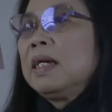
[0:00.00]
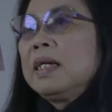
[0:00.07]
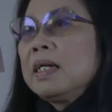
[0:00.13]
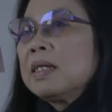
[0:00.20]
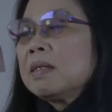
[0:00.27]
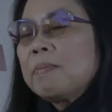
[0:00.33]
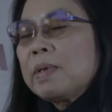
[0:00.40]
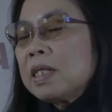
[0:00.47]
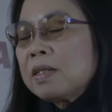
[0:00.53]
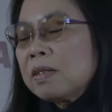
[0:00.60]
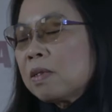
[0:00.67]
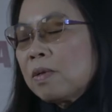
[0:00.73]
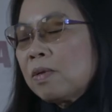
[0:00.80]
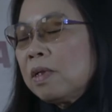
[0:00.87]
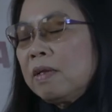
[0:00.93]
Yes, but the
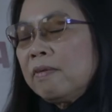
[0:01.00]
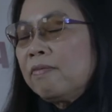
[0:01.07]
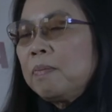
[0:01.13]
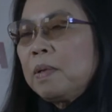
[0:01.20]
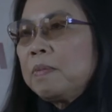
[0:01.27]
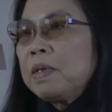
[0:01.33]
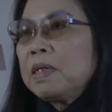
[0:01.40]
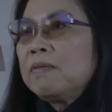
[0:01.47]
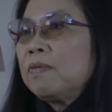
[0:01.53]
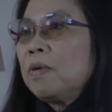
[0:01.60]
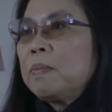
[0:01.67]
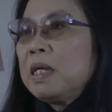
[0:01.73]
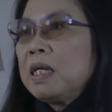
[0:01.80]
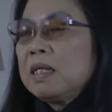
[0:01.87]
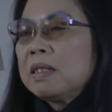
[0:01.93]
story of people for
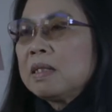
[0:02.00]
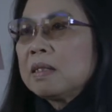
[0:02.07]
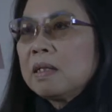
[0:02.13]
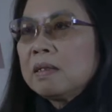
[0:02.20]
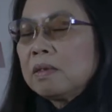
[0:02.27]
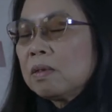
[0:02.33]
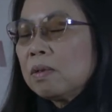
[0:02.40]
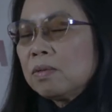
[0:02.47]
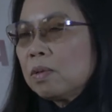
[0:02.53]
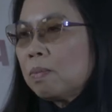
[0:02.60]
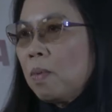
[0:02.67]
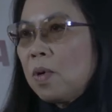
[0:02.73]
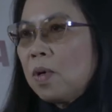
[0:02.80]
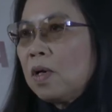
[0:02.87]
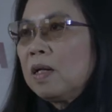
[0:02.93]
me is uh, so
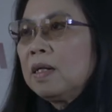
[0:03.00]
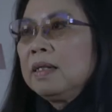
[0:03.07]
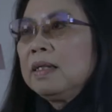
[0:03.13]
small